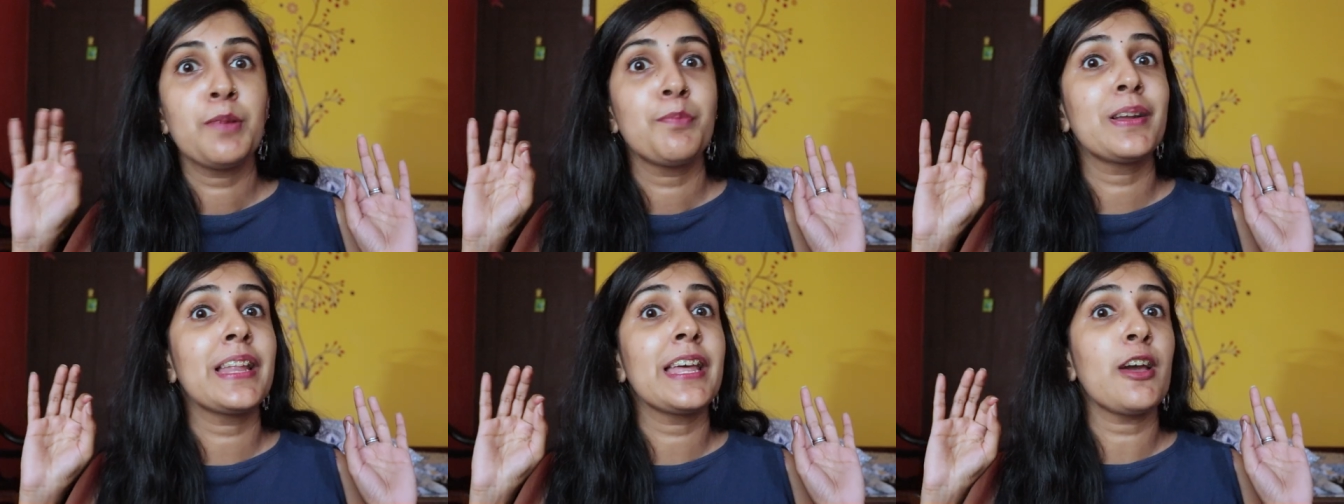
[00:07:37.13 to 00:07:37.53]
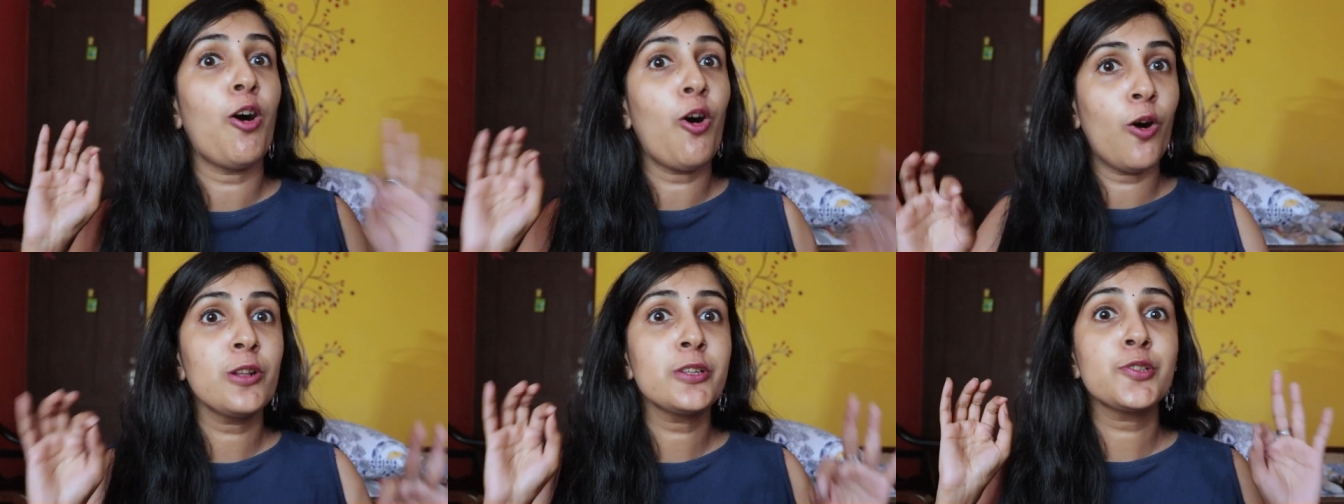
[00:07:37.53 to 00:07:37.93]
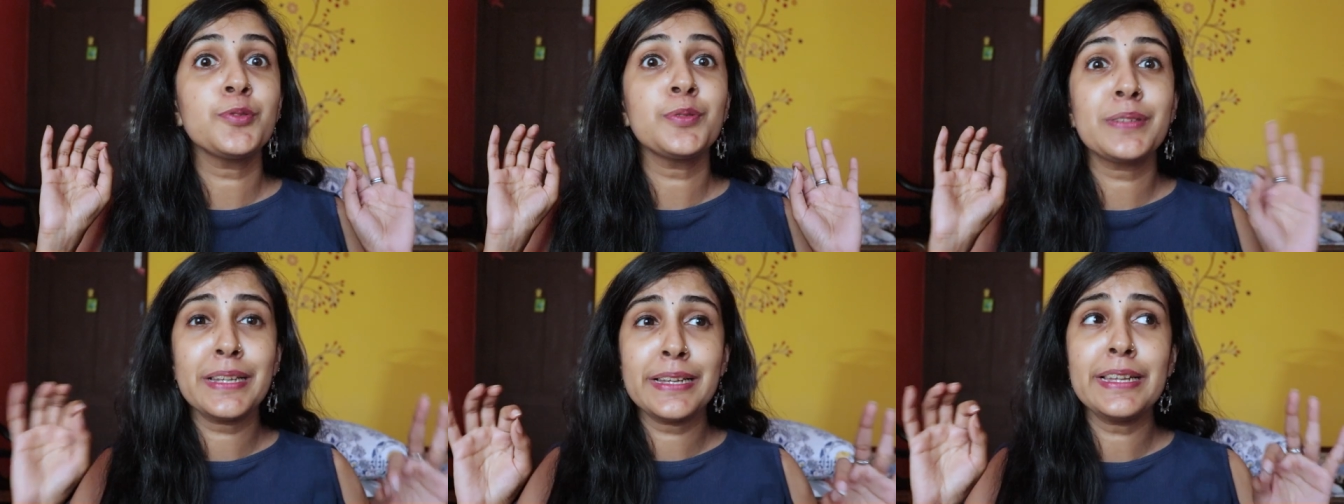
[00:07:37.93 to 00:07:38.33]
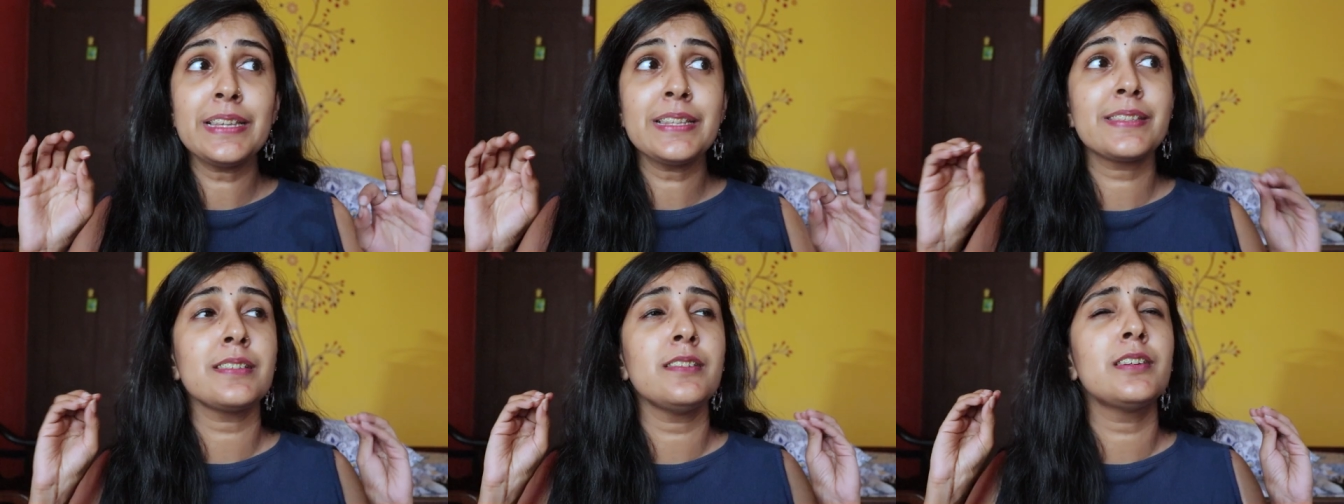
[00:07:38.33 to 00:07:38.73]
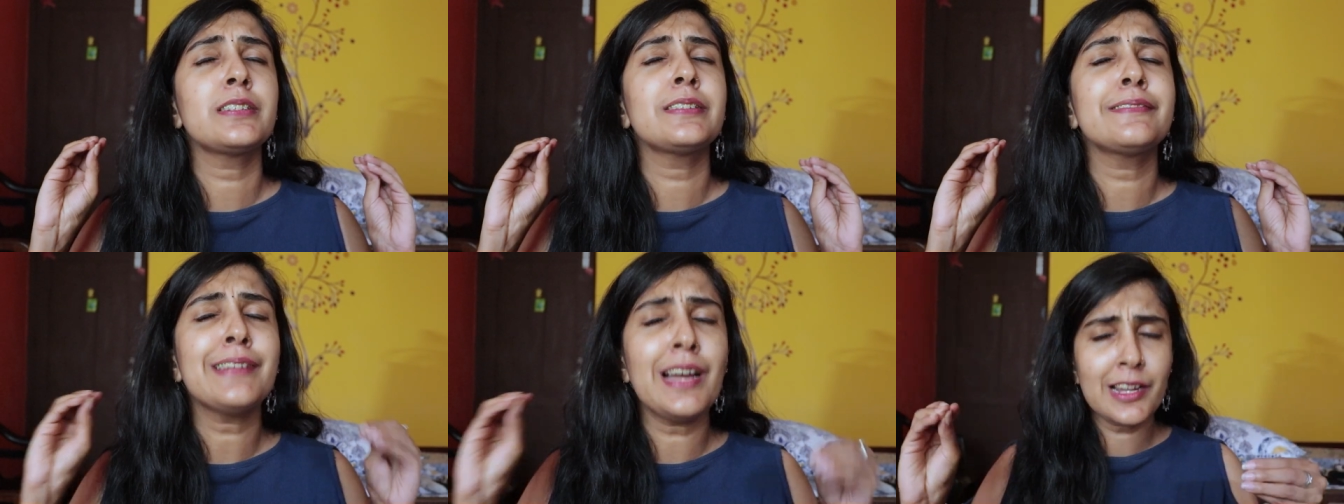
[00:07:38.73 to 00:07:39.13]
but they also release a
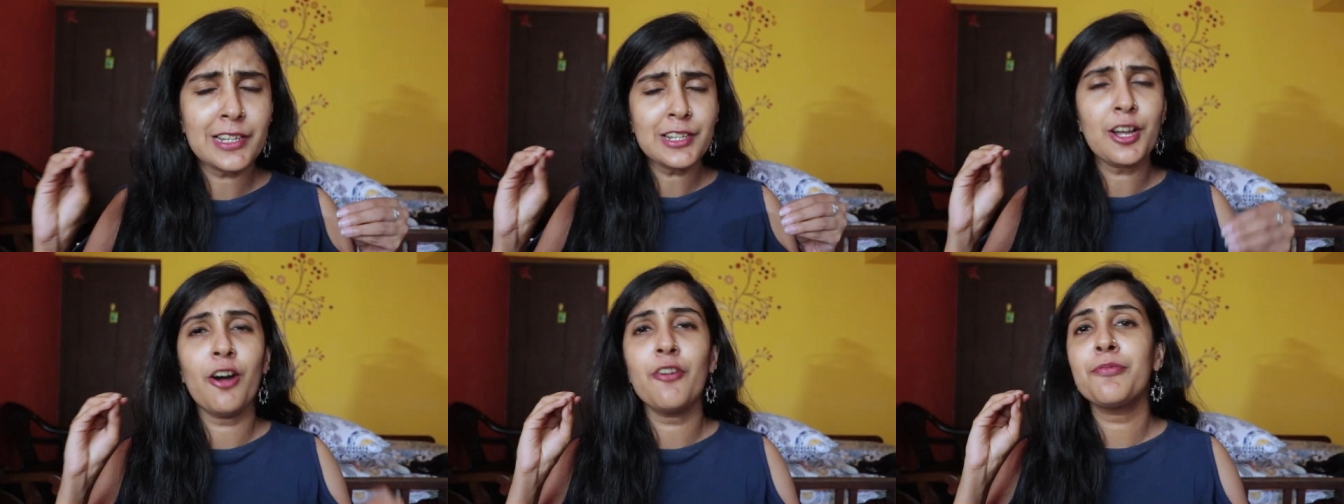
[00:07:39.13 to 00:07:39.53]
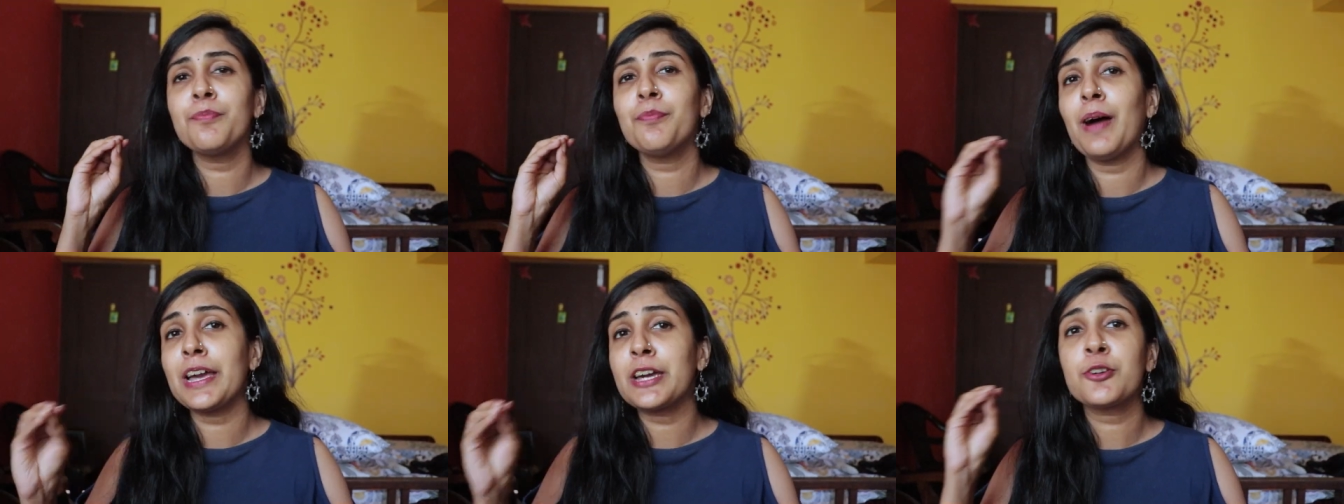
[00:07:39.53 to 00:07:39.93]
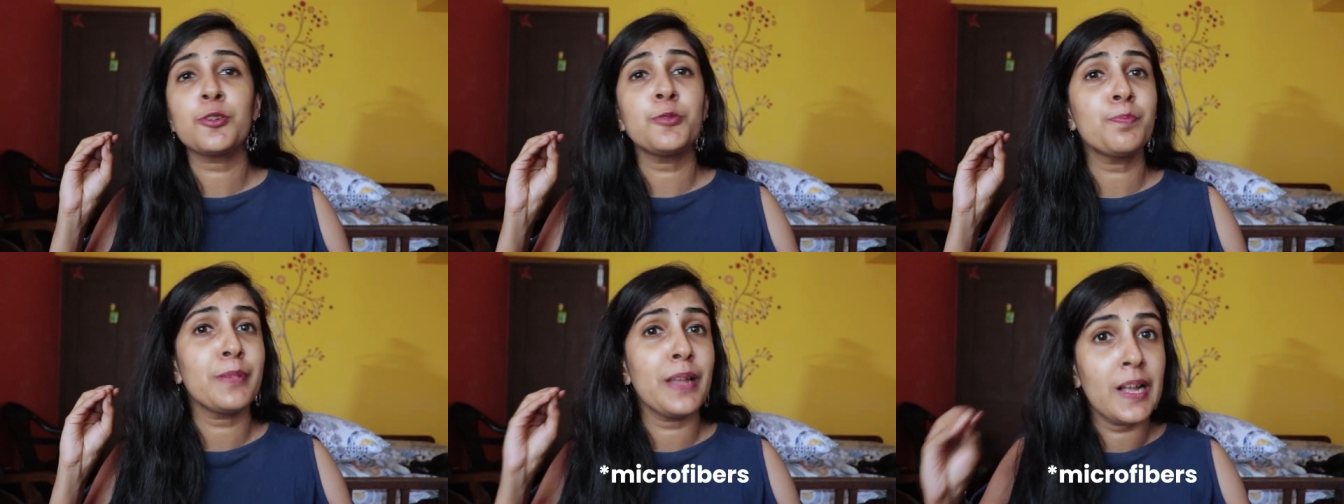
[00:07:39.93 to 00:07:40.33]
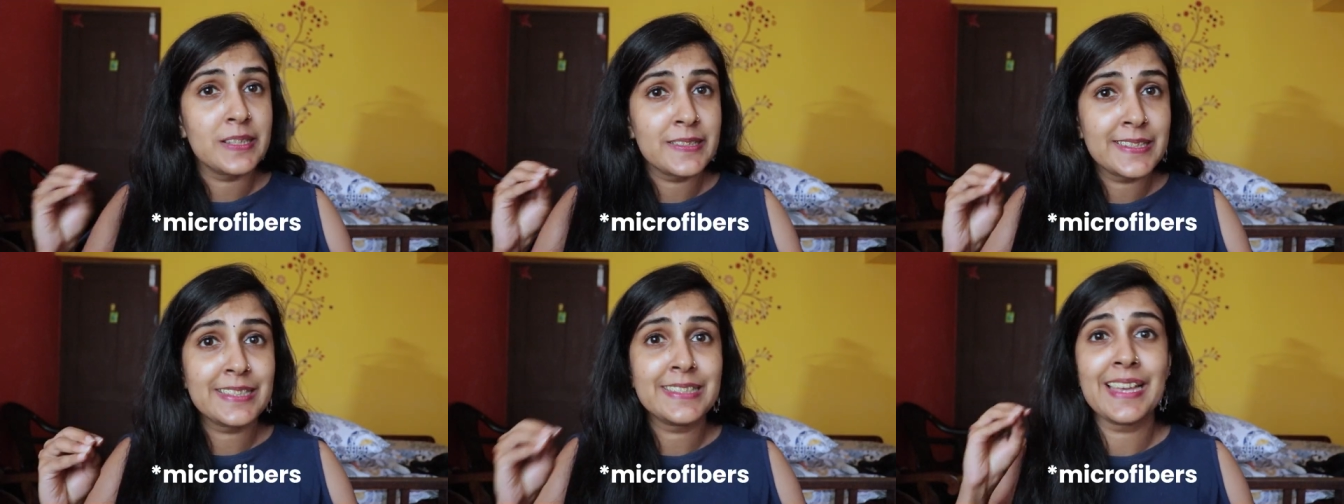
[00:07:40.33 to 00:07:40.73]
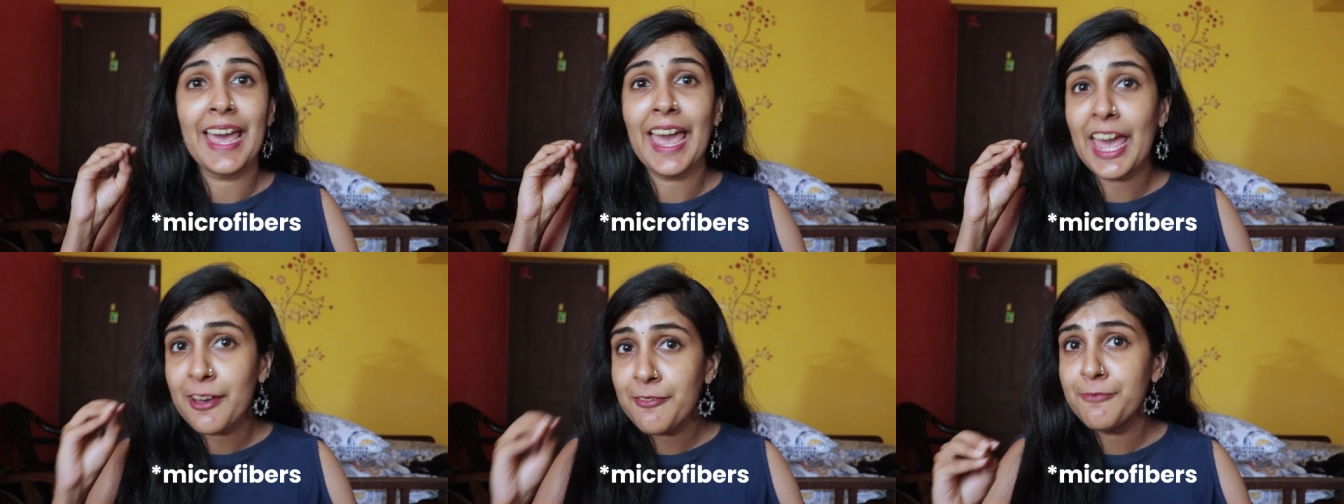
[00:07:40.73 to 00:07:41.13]
ton of microplastics
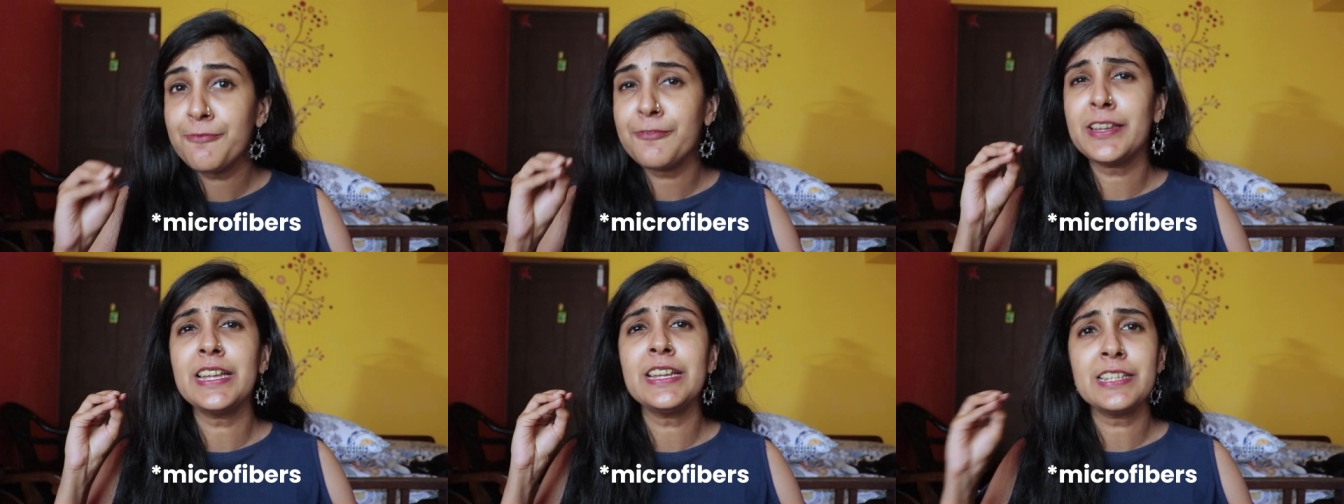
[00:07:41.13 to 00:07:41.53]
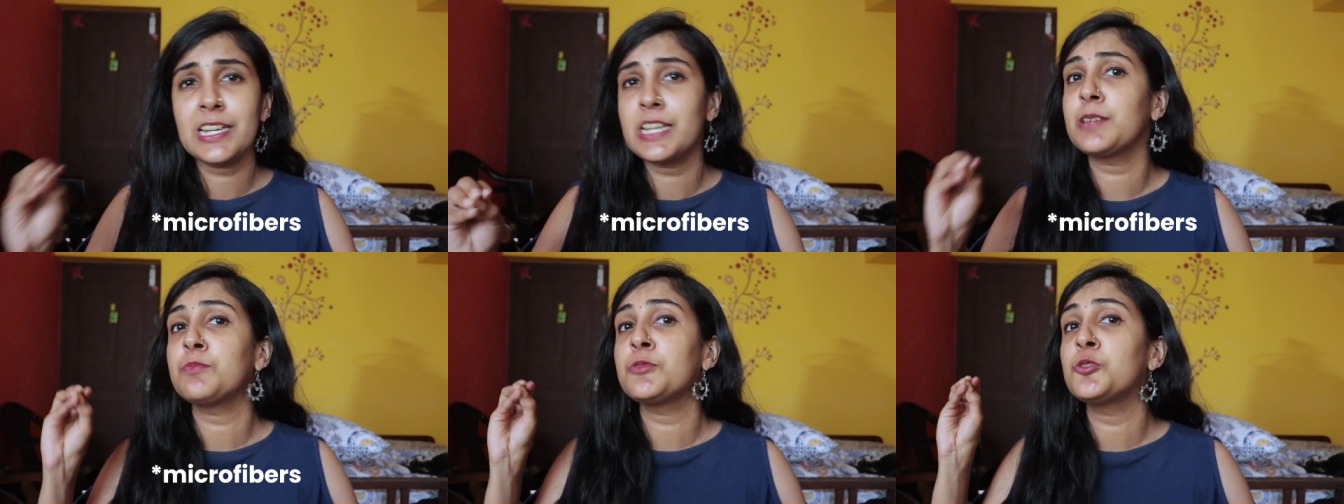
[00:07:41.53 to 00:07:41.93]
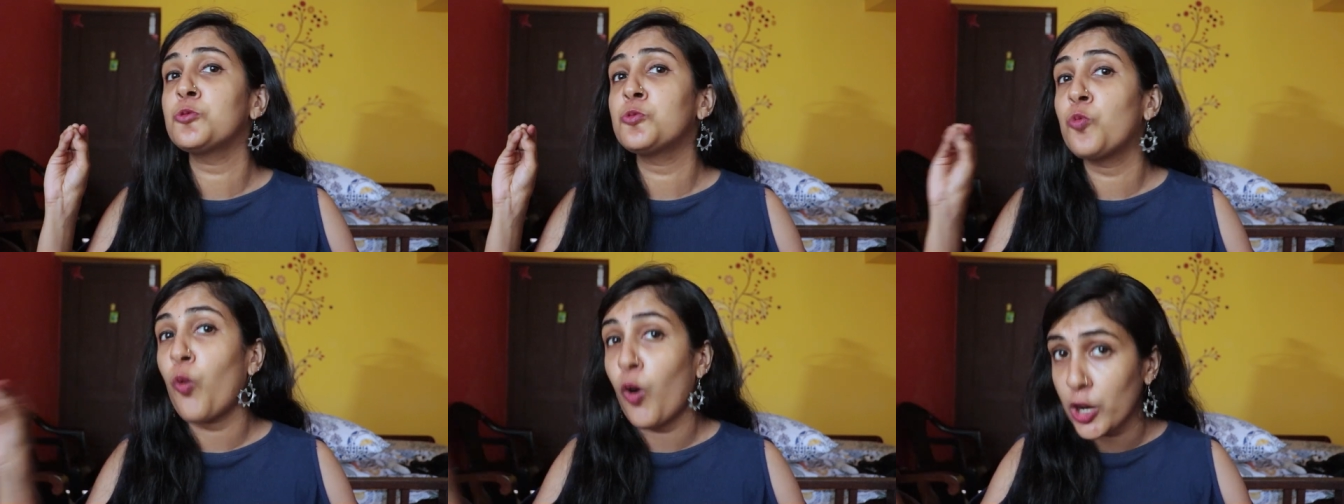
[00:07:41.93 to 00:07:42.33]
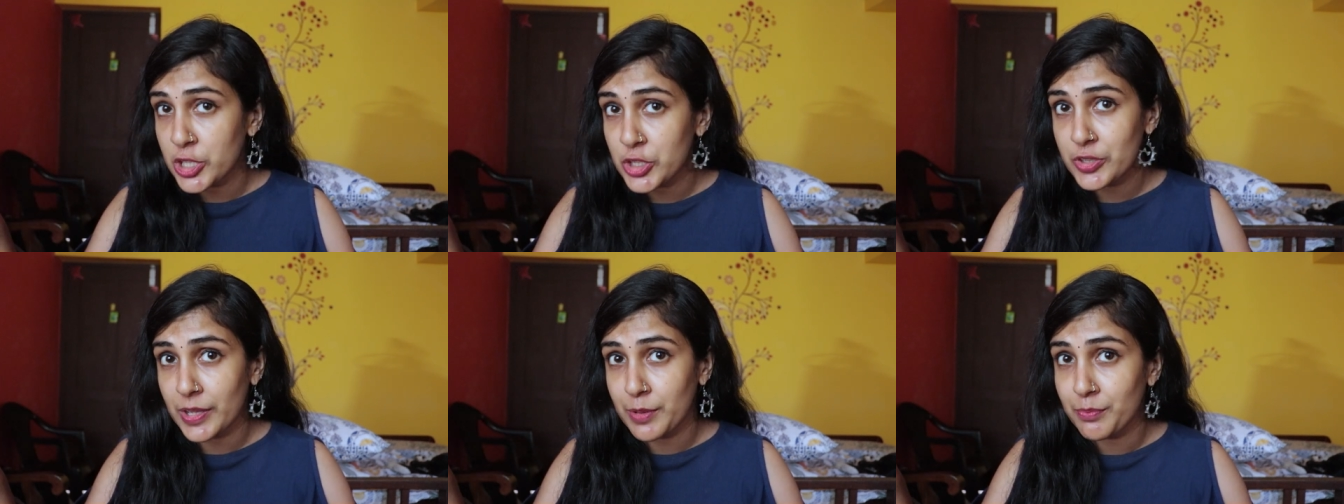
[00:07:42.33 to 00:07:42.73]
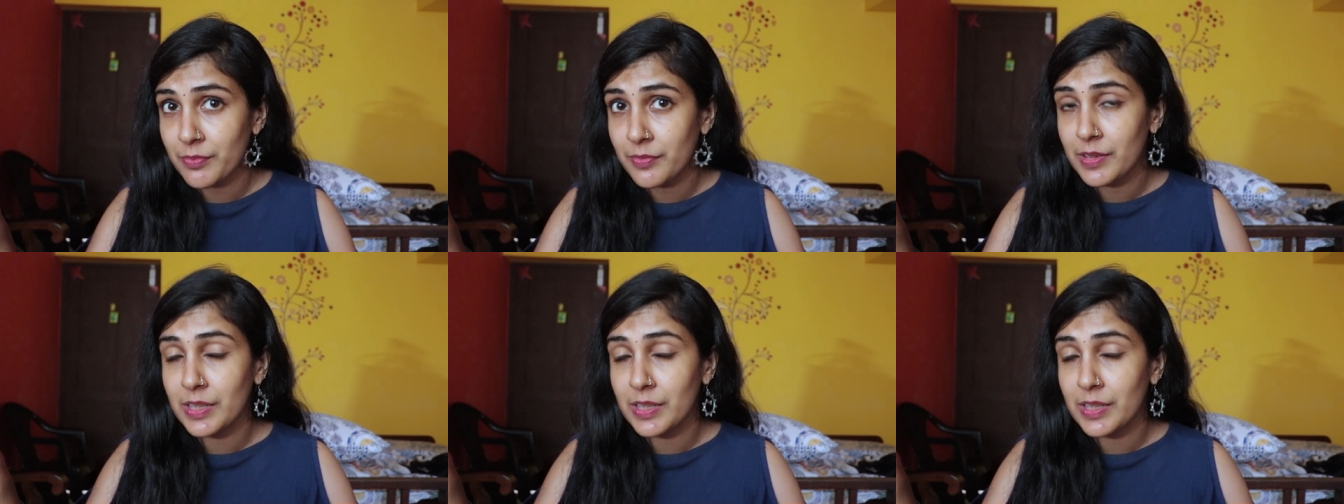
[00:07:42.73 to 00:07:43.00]
every time you wash them.